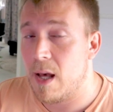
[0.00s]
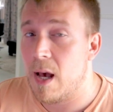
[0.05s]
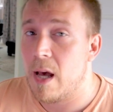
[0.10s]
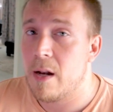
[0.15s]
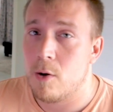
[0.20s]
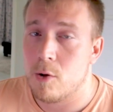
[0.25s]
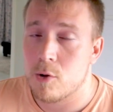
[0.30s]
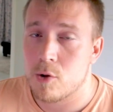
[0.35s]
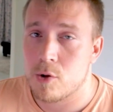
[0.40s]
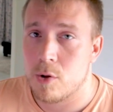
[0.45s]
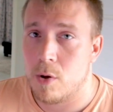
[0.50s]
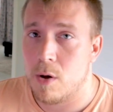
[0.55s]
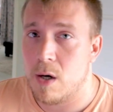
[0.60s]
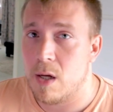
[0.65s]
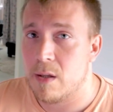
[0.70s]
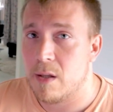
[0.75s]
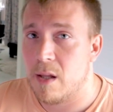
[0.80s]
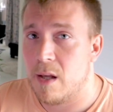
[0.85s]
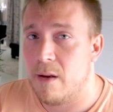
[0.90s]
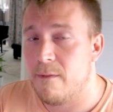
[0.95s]
and also
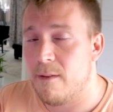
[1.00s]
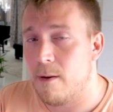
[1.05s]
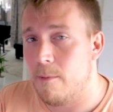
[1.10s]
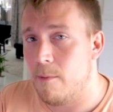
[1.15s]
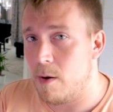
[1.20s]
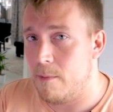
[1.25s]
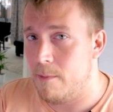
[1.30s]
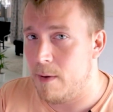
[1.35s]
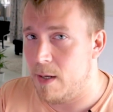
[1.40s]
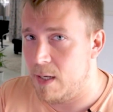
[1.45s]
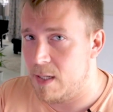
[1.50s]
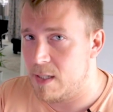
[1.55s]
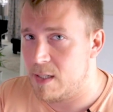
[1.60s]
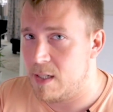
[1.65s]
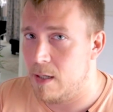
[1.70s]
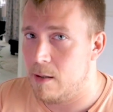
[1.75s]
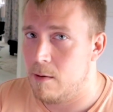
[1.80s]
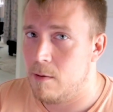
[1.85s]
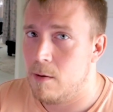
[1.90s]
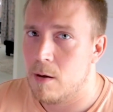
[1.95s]
anti-inflammatory
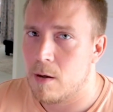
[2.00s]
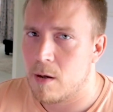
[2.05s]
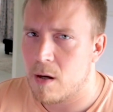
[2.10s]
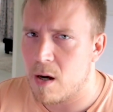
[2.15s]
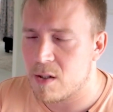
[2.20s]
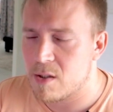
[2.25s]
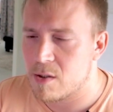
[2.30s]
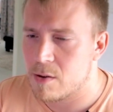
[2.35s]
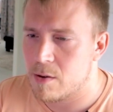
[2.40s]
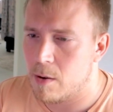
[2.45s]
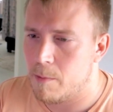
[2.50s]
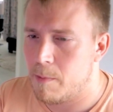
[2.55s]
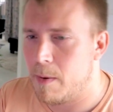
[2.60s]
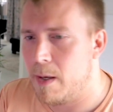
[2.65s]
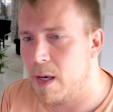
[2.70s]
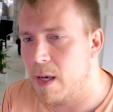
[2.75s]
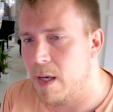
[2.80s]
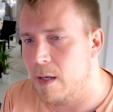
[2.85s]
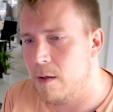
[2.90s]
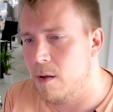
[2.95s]
medicine cuts the
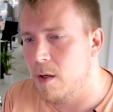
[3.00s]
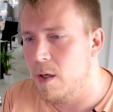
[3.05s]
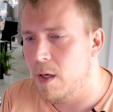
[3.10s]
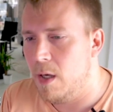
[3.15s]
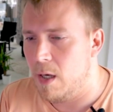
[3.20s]
pain